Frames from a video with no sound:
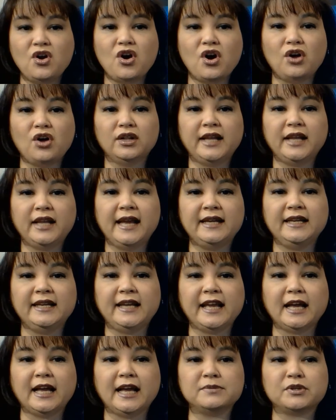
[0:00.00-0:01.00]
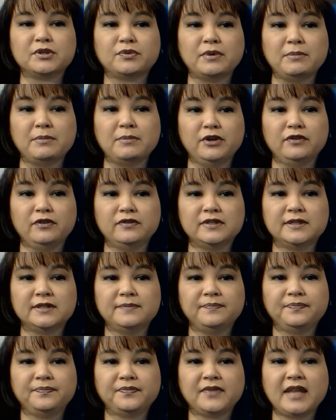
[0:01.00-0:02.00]
All handicaps are removed.
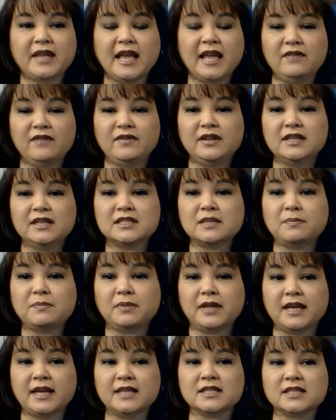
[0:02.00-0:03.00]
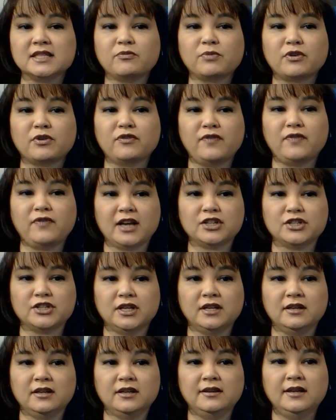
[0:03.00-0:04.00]
Heaven is a place of
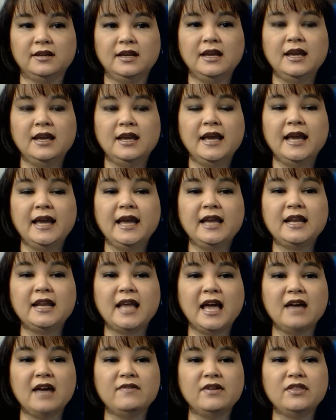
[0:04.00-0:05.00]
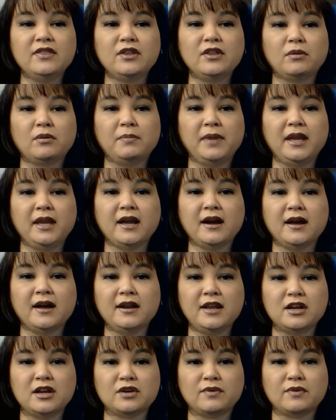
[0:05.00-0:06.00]
perfection. In heaven, there will be
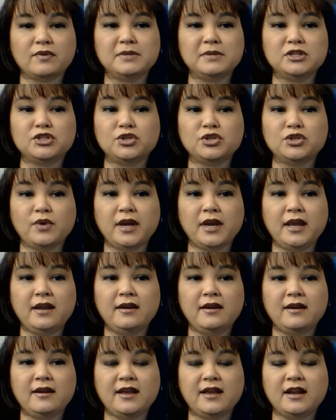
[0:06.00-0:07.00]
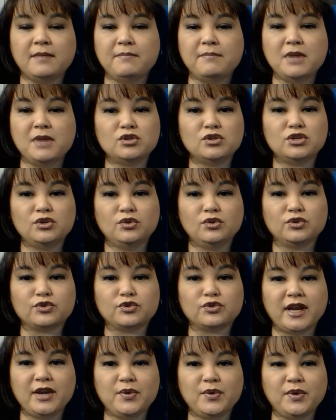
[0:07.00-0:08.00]
uninterrupted joy and emotional
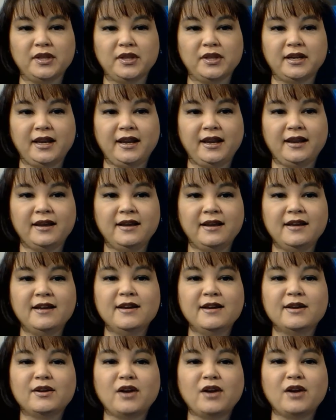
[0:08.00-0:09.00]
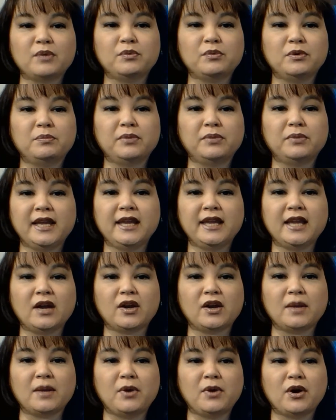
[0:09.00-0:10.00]
tranquility. God will blank
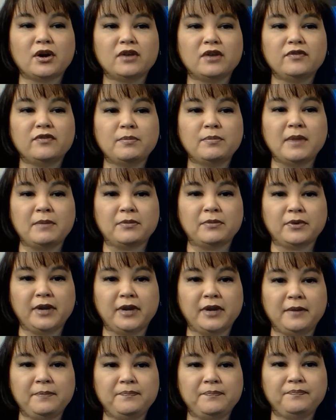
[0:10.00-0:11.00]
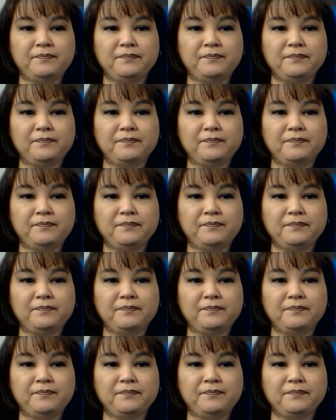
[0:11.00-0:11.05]
out a part of your memory.